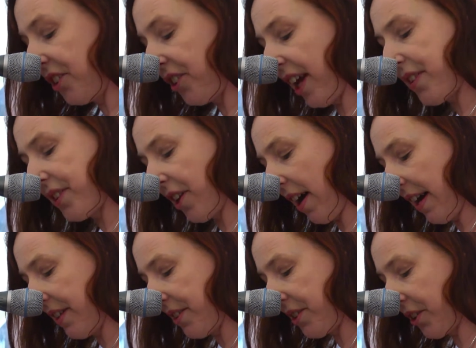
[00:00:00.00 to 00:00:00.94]

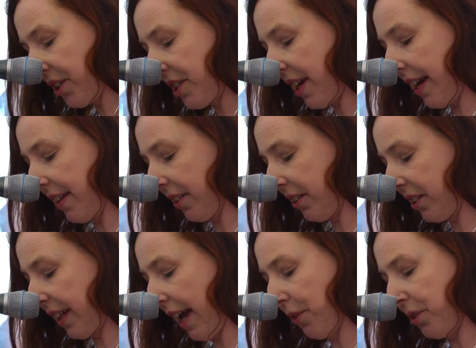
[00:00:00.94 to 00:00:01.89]
Chastised, curtailed,
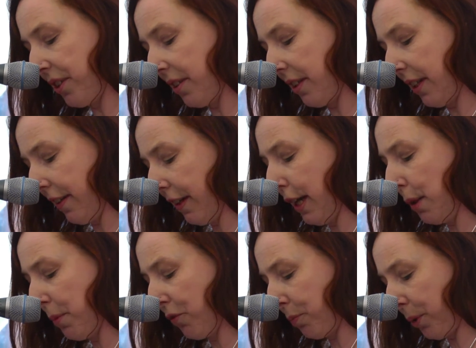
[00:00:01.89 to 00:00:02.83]
counted in the
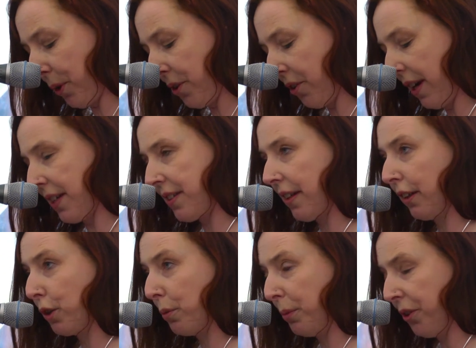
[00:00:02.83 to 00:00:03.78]
name of progress
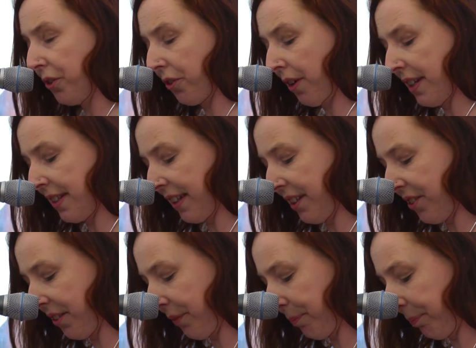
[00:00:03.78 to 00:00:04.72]
and
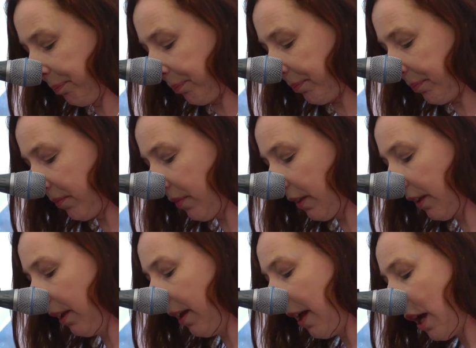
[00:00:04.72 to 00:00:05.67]
computerization.
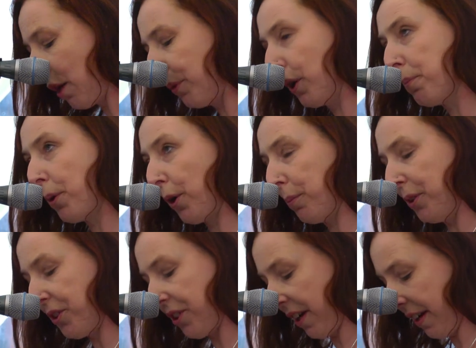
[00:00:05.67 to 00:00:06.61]
We are
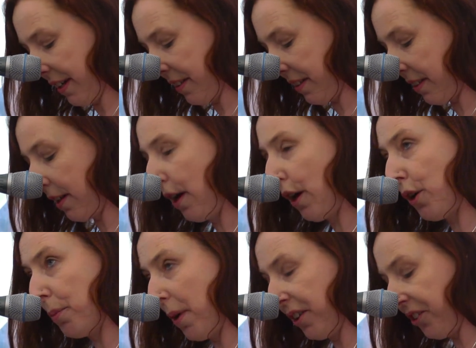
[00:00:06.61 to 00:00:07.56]
permutized,
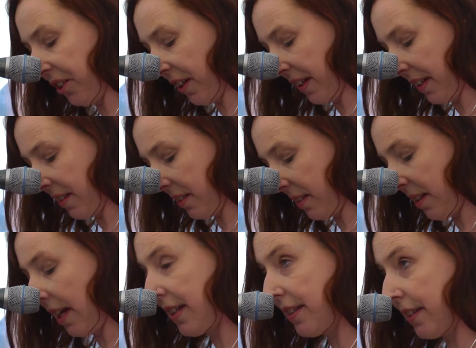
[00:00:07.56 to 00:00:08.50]
homogenized,
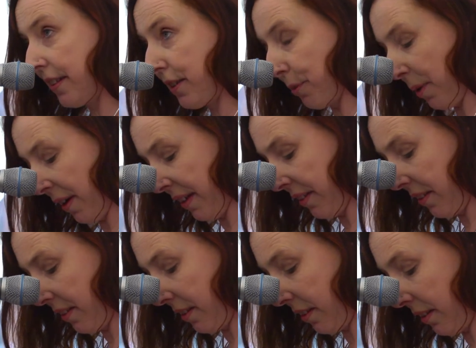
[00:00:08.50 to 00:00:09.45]

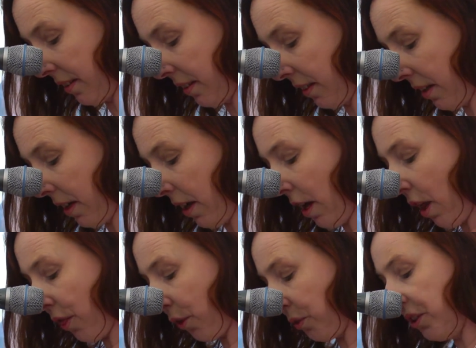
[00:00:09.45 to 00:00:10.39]
systemized.
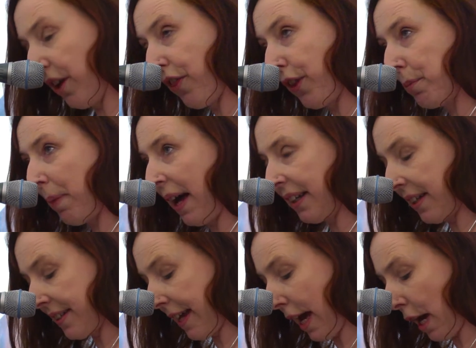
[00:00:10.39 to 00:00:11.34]
Though nothing bad
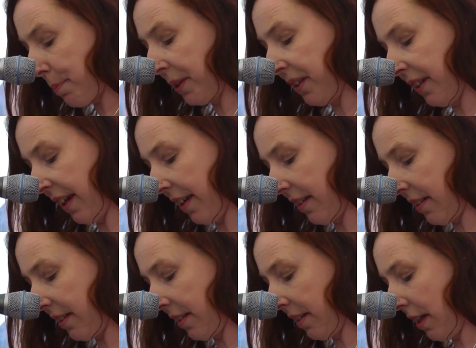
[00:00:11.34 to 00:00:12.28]
has happened yet,
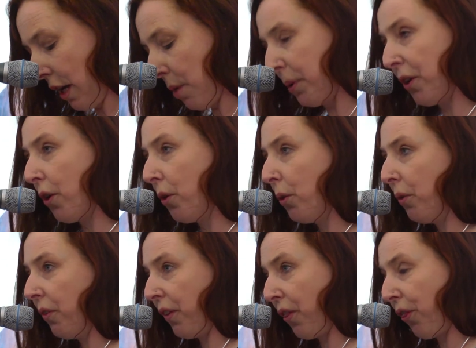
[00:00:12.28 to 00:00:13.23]
but oh,
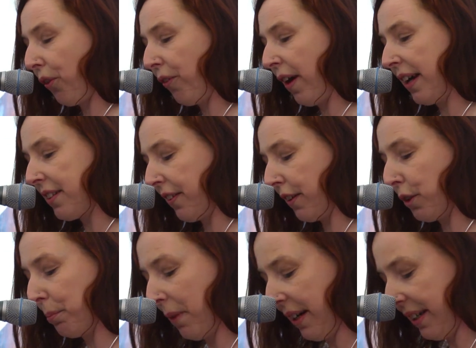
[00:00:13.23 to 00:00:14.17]
the threat that
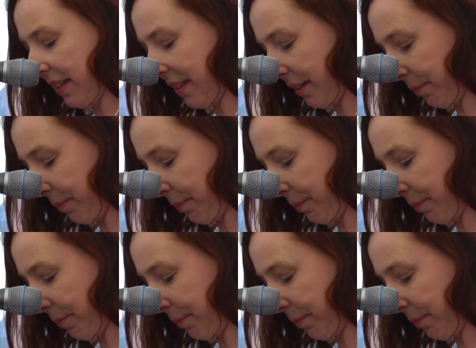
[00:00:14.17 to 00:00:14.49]
it might.